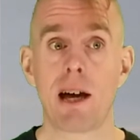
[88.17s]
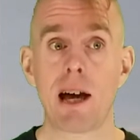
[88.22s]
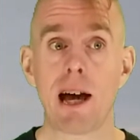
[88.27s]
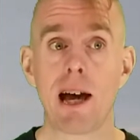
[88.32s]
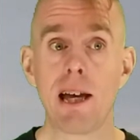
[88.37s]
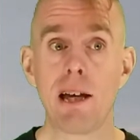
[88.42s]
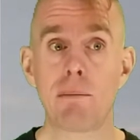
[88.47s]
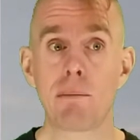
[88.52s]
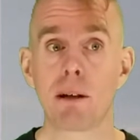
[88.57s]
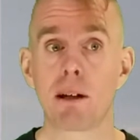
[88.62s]

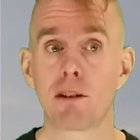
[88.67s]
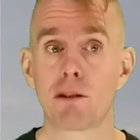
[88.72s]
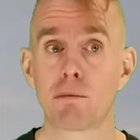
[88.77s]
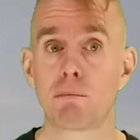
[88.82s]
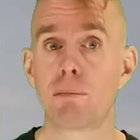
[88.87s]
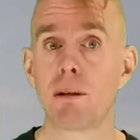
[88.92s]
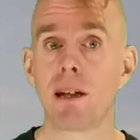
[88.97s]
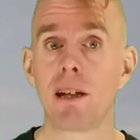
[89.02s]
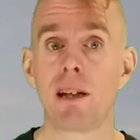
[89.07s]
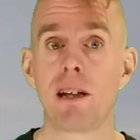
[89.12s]
A plus
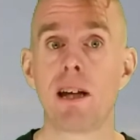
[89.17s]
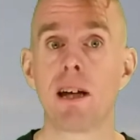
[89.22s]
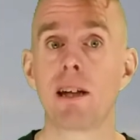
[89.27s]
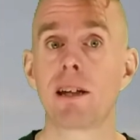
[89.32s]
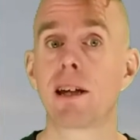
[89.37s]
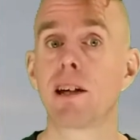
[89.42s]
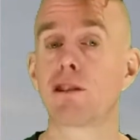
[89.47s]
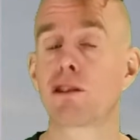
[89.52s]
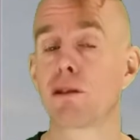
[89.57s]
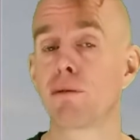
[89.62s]
B
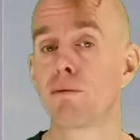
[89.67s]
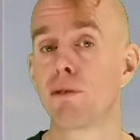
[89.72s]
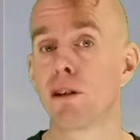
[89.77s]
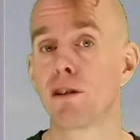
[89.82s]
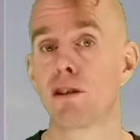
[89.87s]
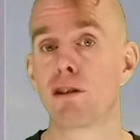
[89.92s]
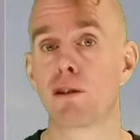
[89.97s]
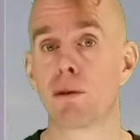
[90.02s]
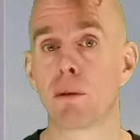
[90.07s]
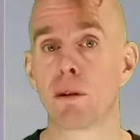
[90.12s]
gets
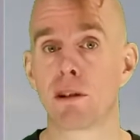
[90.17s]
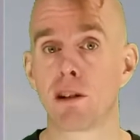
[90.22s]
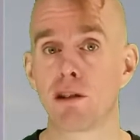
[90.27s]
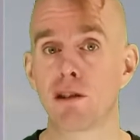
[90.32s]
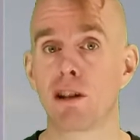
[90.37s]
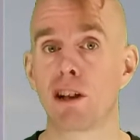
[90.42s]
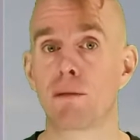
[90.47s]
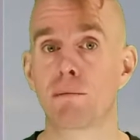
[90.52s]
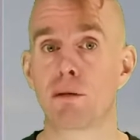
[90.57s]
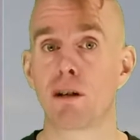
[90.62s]
converted to our
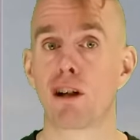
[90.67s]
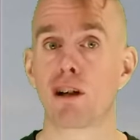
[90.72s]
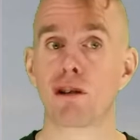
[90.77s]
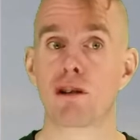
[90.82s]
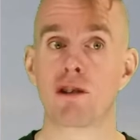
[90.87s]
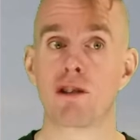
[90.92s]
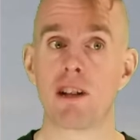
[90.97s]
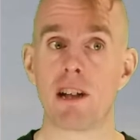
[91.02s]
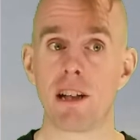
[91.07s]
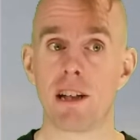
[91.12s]
desired
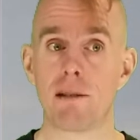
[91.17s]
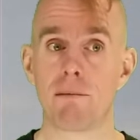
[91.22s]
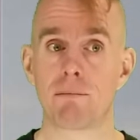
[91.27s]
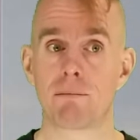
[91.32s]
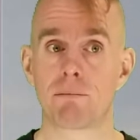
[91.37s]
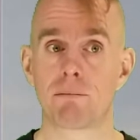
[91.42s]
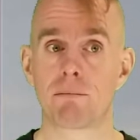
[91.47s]
product D,